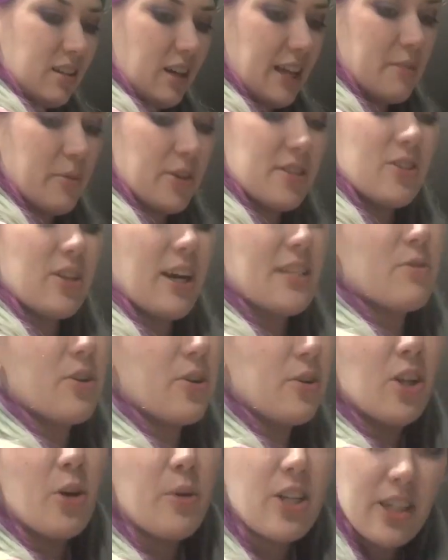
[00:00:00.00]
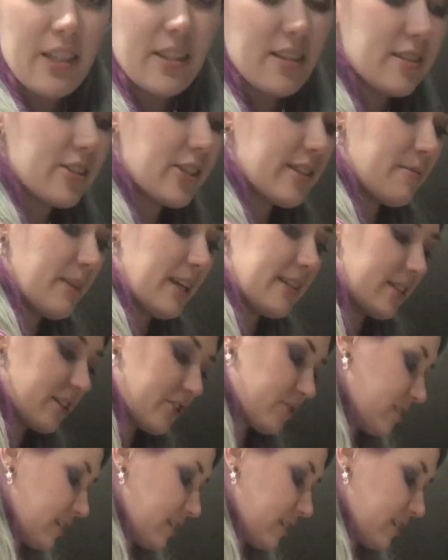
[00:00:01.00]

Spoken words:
more confronting, at least for me.